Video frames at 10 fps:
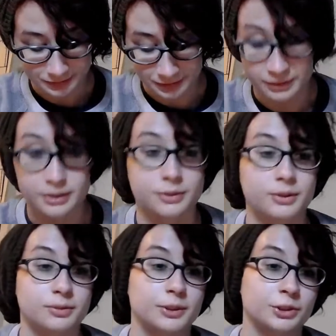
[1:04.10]

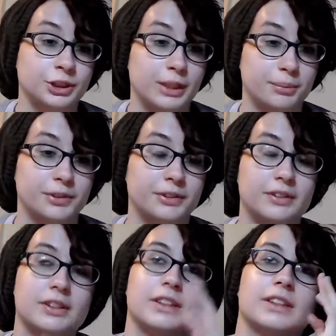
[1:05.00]
literal first chapter
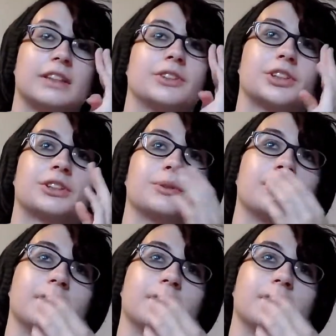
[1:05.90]
tells us who it